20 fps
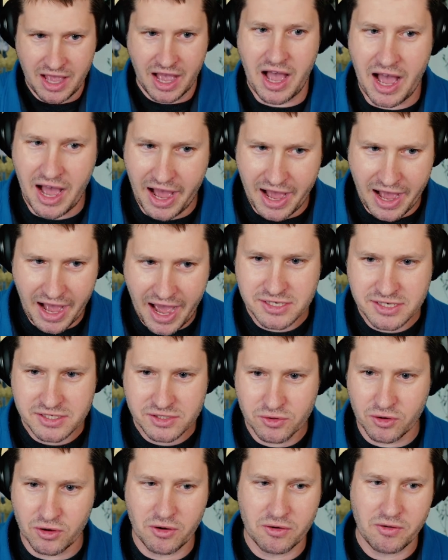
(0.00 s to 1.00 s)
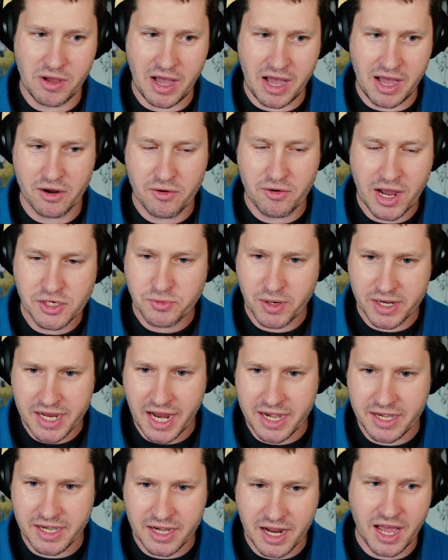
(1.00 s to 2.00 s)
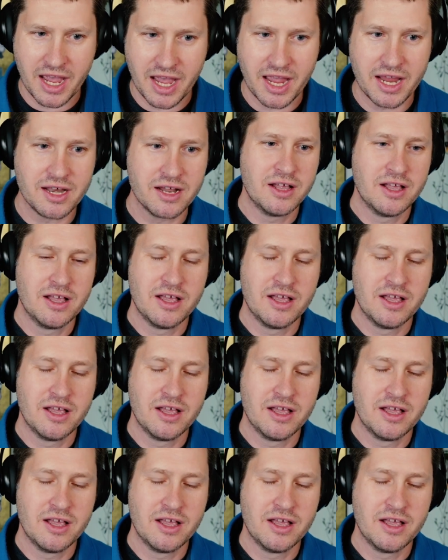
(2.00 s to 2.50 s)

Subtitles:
High school, I graduated in 99.